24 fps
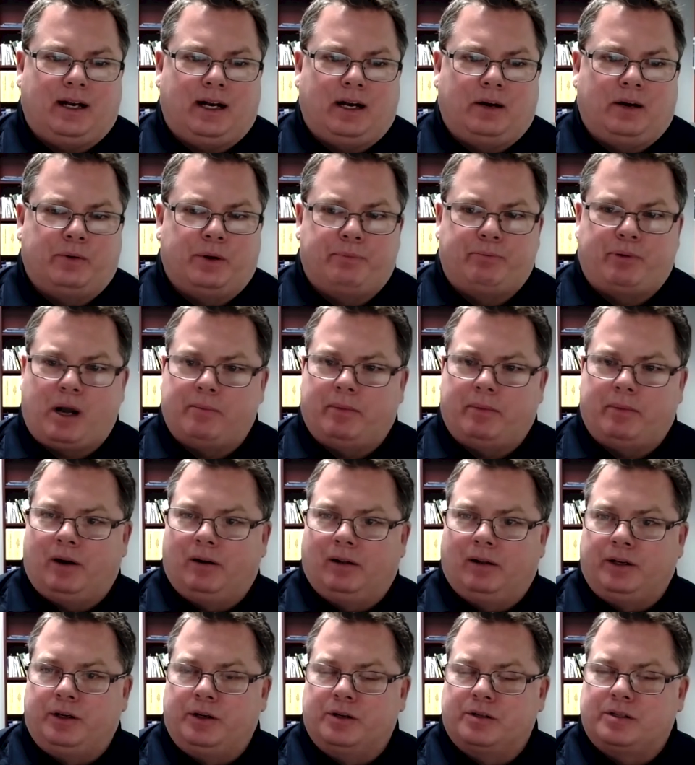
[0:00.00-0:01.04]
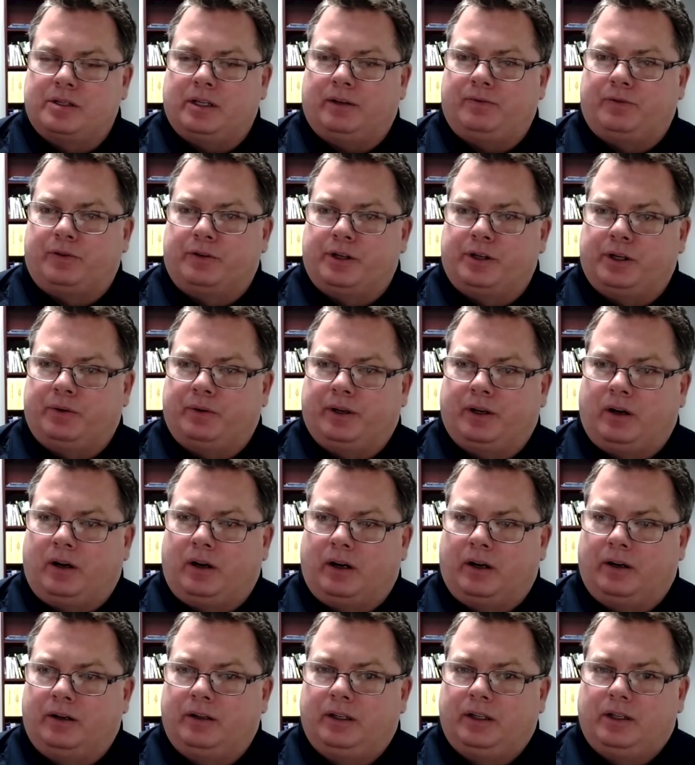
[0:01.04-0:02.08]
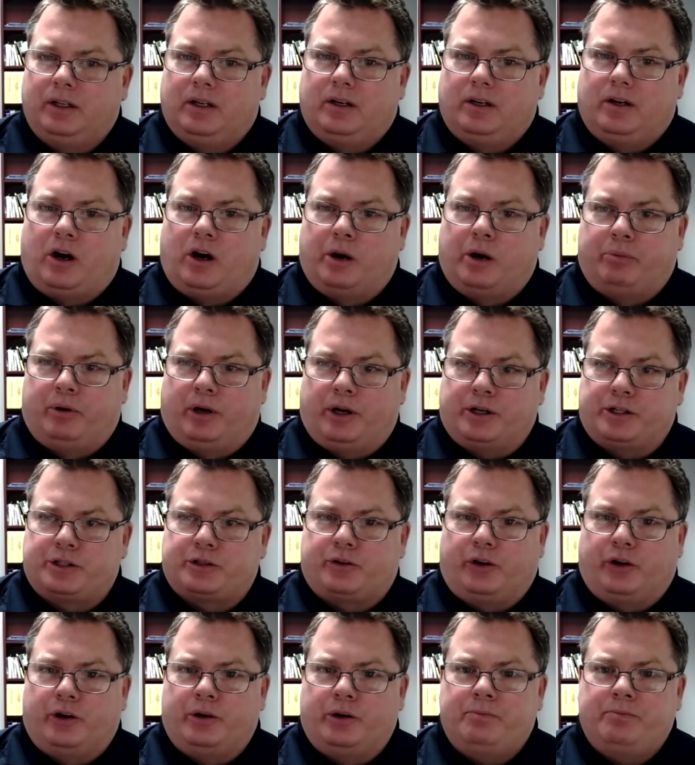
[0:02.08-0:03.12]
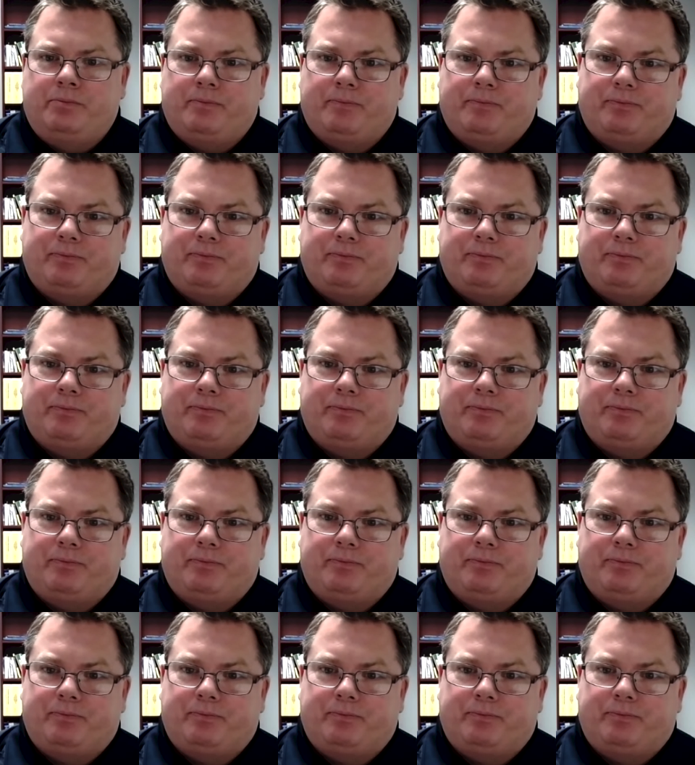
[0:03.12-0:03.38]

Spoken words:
We primarily used it for doing our brushed chrome.